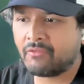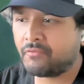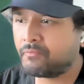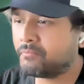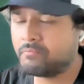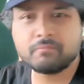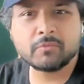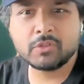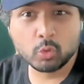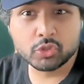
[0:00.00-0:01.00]
have
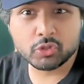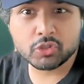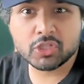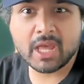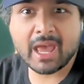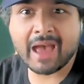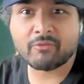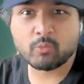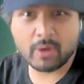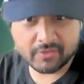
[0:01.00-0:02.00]
users,
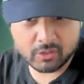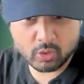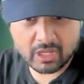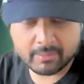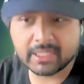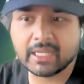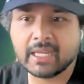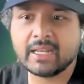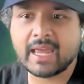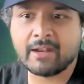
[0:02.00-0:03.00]
have revenue coming
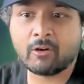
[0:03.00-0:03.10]
in,